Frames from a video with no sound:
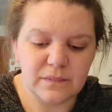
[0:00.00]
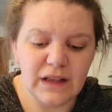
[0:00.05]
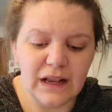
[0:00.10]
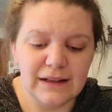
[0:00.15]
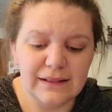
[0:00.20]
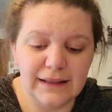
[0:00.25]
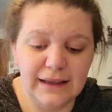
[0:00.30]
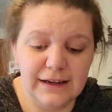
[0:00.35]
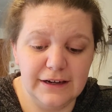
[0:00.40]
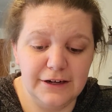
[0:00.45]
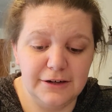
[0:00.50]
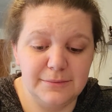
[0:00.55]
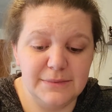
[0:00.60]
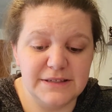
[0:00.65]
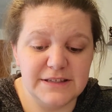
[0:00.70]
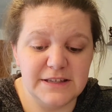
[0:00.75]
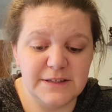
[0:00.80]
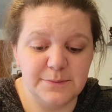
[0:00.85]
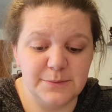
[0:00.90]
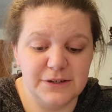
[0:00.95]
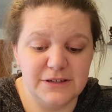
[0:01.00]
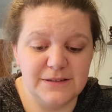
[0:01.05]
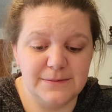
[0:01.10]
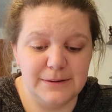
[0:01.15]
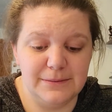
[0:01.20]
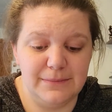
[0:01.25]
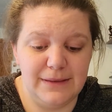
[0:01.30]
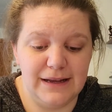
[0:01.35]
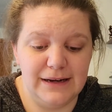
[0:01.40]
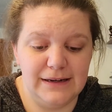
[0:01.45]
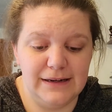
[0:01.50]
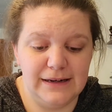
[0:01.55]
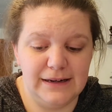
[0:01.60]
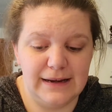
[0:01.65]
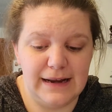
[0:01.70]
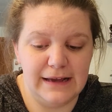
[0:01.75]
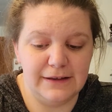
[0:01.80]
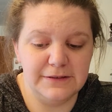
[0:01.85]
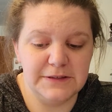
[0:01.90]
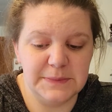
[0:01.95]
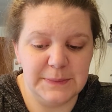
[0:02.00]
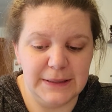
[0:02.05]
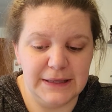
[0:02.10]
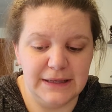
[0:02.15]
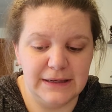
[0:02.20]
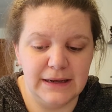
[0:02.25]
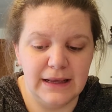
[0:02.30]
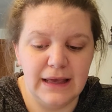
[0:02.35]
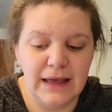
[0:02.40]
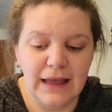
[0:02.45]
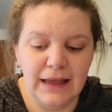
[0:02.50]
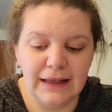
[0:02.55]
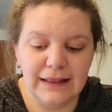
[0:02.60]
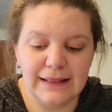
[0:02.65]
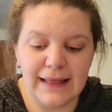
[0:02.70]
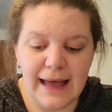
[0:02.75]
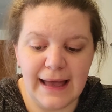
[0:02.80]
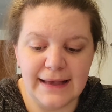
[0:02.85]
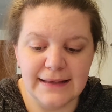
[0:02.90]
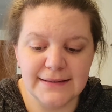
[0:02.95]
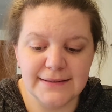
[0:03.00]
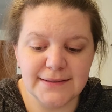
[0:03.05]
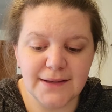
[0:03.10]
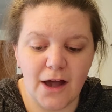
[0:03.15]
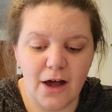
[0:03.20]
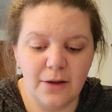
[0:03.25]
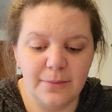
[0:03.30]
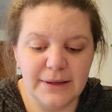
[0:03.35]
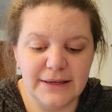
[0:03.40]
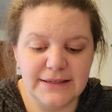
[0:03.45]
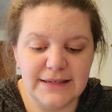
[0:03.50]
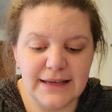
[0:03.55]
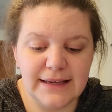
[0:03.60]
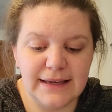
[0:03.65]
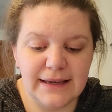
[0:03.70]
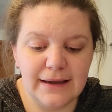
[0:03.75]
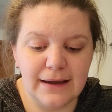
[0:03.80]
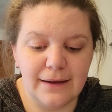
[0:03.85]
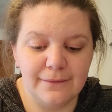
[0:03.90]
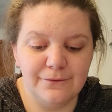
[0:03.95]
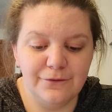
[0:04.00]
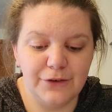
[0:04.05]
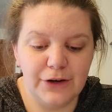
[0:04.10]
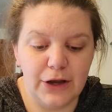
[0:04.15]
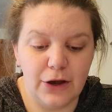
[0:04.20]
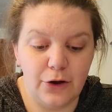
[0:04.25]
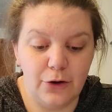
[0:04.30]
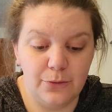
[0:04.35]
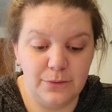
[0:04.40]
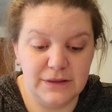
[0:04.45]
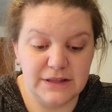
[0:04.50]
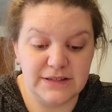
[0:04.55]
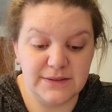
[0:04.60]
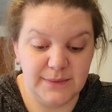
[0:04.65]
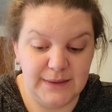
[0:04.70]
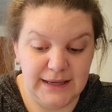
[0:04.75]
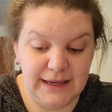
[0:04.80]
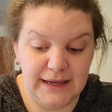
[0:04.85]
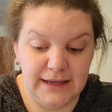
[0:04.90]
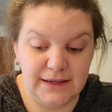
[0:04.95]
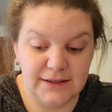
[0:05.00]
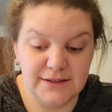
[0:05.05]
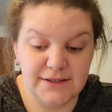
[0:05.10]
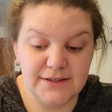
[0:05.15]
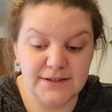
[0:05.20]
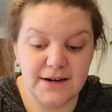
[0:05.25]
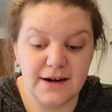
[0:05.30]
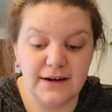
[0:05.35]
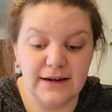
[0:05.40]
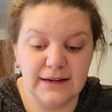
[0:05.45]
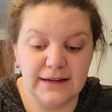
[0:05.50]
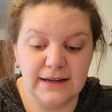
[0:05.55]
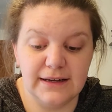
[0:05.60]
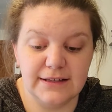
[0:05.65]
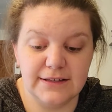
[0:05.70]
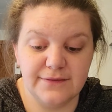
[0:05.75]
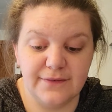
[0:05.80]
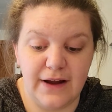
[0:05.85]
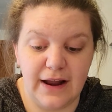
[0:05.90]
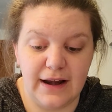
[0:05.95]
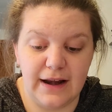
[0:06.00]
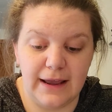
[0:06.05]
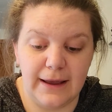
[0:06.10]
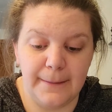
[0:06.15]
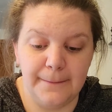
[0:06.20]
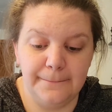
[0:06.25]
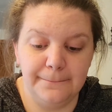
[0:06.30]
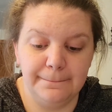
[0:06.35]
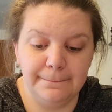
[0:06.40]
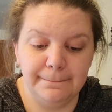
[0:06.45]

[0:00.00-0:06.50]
Later, Mrs. Brisbane made an announcement. Class, I'll be taking Humphrey home this weekend, starting next Friday.